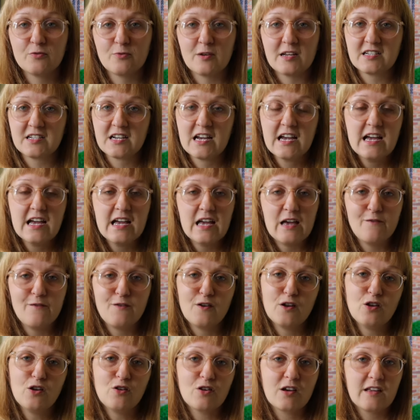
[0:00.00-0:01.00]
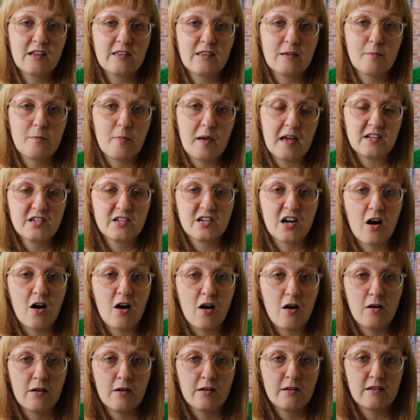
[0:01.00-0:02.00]
which if you look at the picture
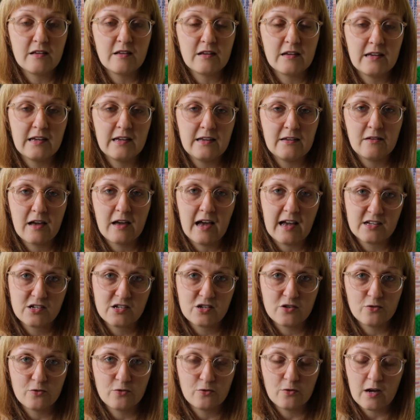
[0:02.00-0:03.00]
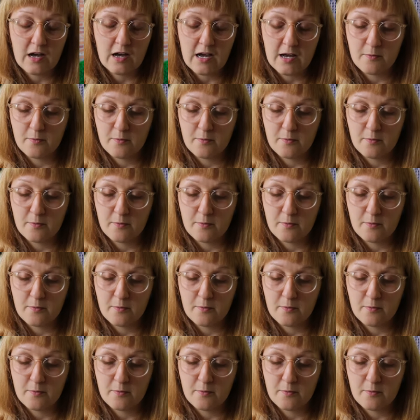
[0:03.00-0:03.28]
on the actual